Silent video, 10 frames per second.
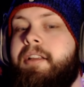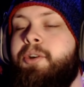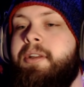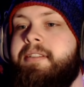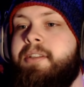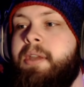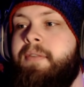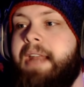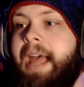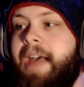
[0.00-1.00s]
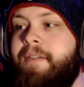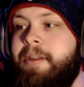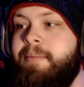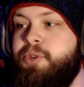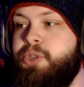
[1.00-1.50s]
you can still even have
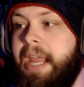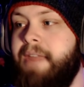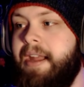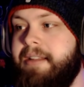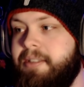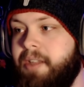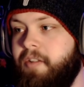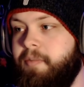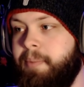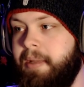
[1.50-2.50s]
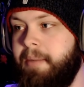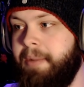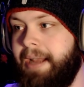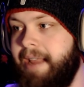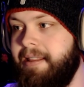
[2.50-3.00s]
him say that stuff,
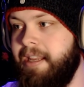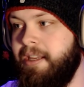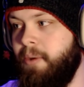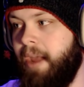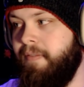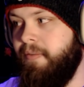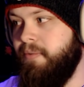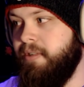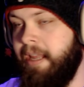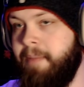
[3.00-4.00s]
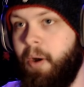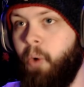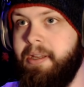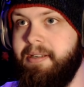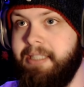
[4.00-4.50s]
but I think you have him
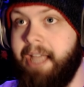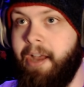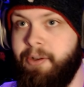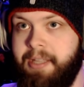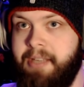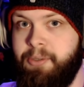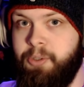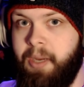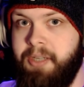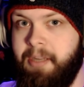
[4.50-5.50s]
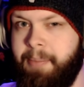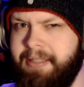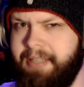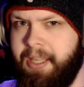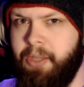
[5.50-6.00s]
holding Styles in that situation,
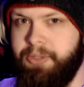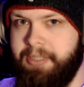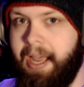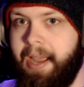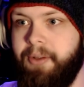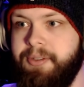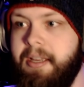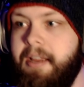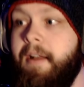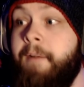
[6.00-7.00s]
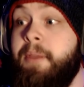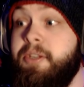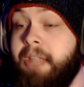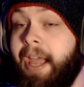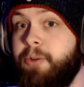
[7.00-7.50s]
about to kill Styles.
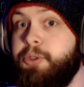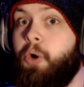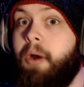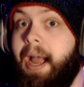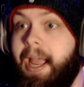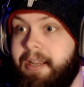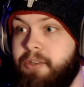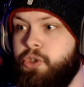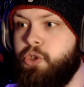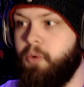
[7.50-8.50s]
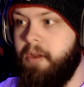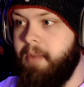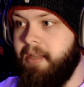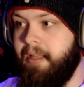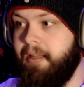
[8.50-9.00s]
Styles crying and
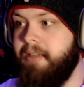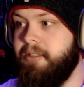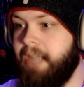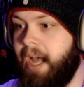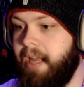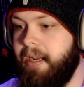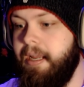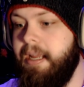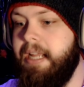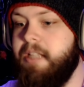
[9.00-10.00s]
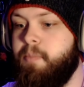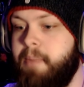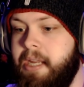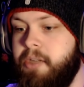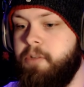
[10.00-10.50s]
screaming that, like, Scott, it's
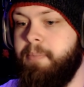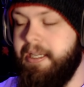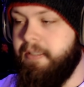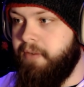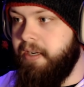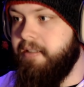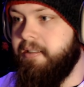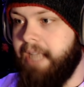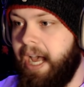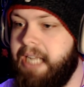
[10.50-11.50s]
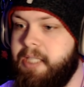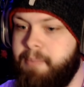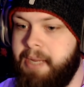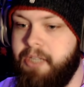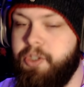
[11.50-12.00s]
me, it's your best friend. Scott, it's
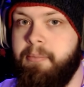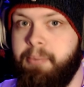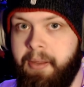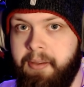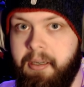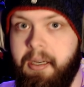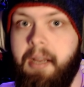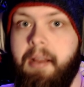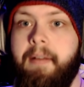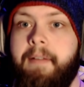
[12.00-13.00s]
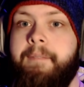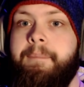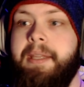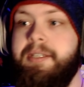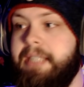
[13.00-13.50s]
me, it's your brother.
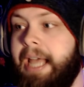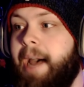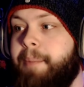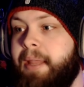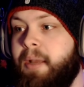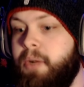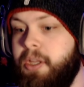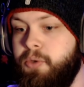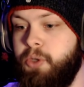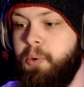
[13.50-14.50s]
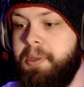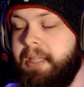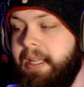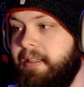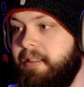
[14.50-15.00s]
Stop. Like, what are you
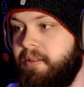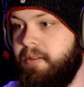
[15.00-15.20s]
doing? Like,